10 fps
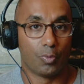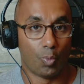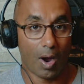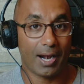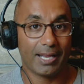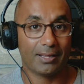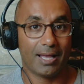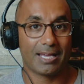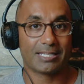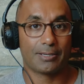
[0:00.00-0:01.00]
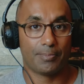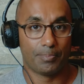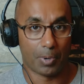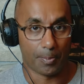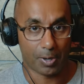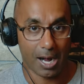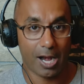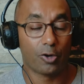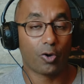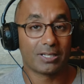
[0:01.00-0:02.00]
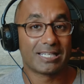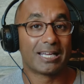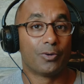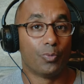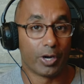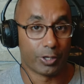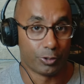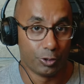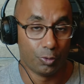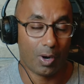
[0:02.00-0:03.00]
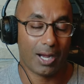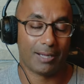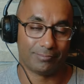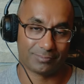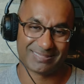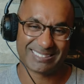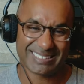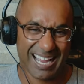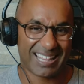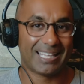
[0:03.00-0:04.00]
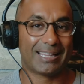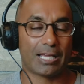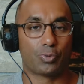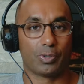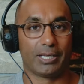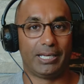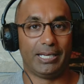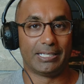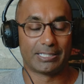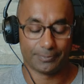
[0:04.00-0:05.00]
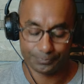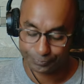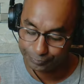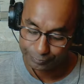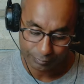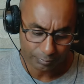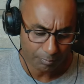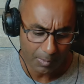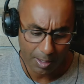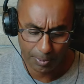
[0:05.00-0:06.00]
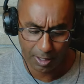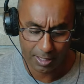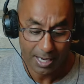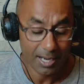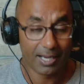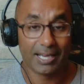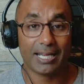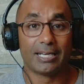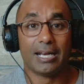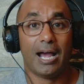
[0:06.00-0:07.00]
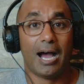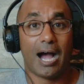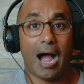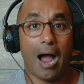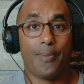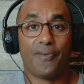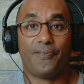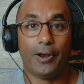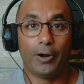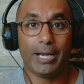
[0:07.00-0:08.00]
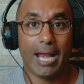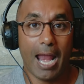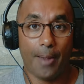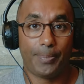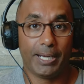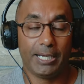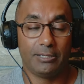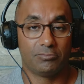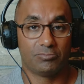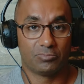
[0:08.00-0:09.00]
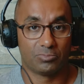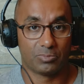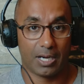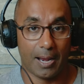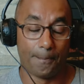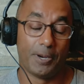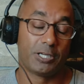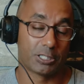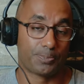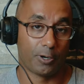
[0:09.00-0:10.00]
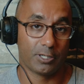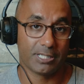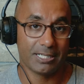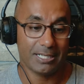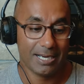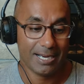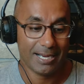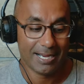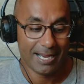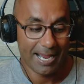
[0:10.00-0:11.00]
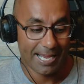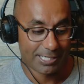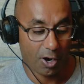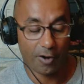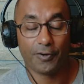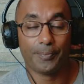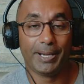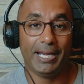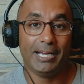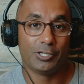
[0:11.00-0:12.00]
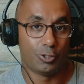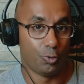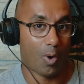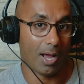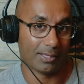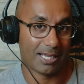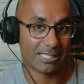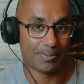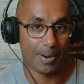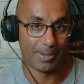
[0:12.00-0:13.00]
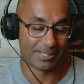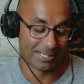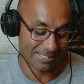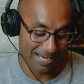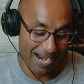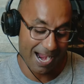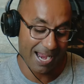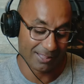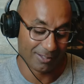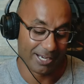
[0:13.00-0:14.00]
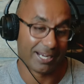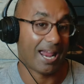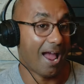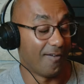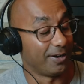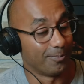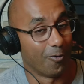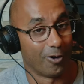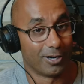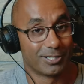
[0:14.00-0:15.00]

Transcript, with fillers: wanting less, but prioritizing what you do want. I think that's one of the keys. But again, I'm a very happy, ambitious person. It's hard for me to want less in my business. I like having more.